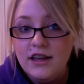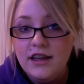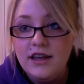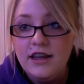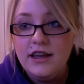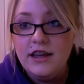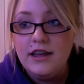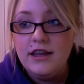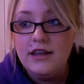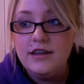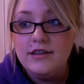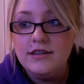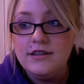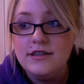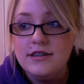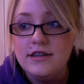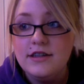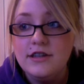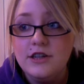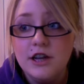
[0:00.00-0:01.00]

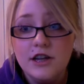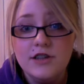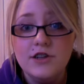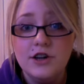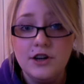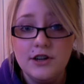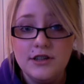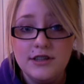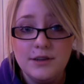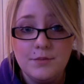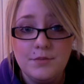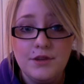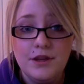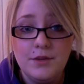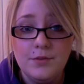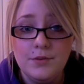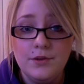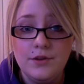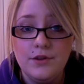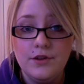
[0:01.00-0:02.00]
It does hurt some
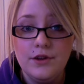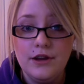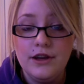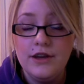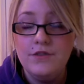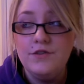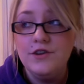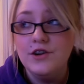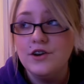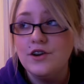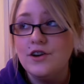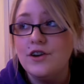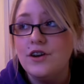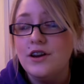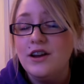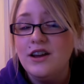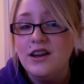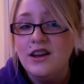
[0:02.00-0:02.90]
people. If you're